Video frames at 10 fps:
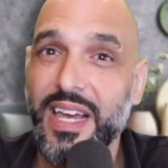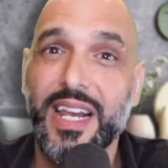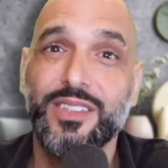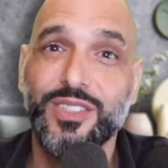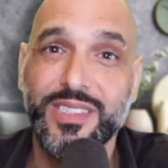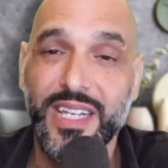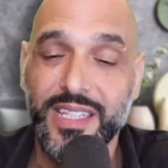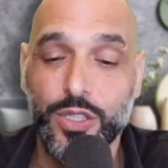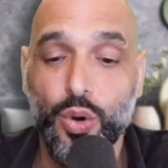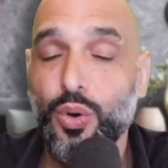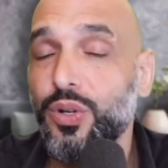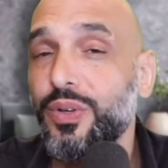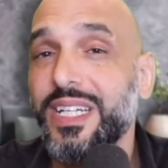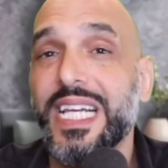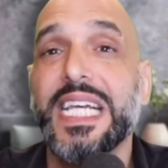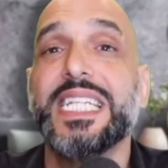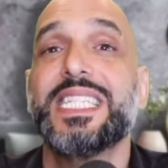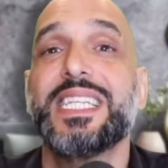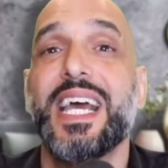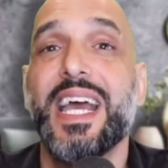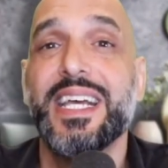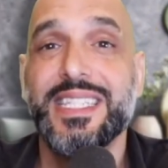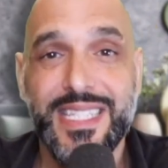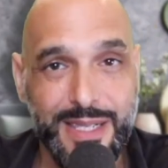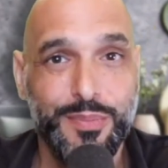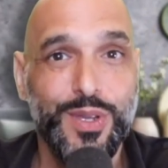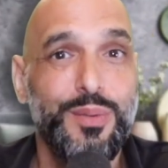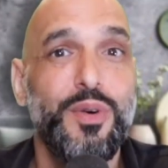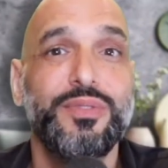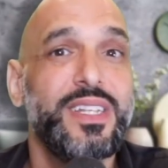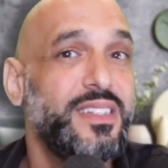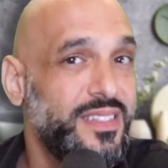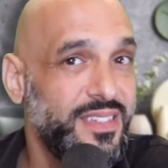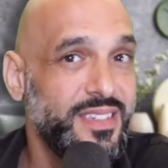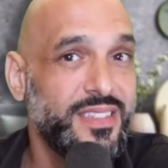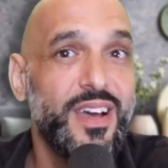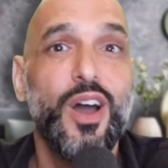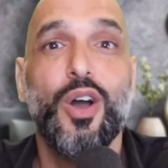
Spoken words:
and understand that hoarding is a symptom of the disease